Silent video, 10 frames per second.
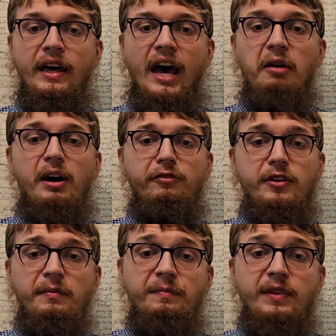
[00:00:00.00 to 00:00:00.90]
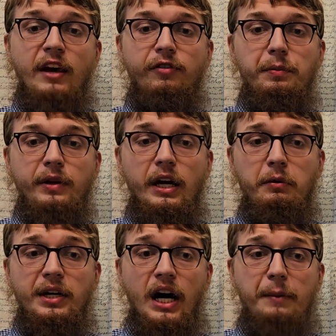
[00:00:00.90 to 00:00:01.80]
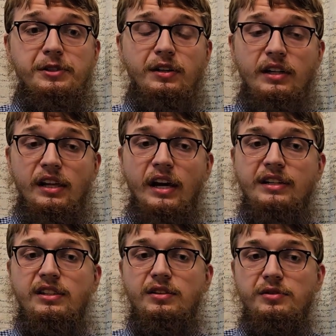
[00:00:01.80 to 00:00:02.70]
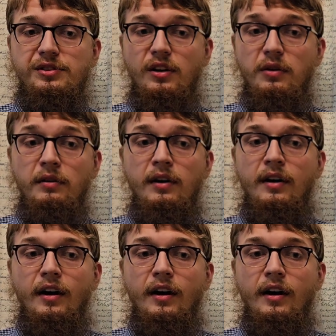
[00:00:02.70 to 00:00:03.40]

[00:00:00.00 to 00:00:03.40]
However, if a player would optionally like to do so,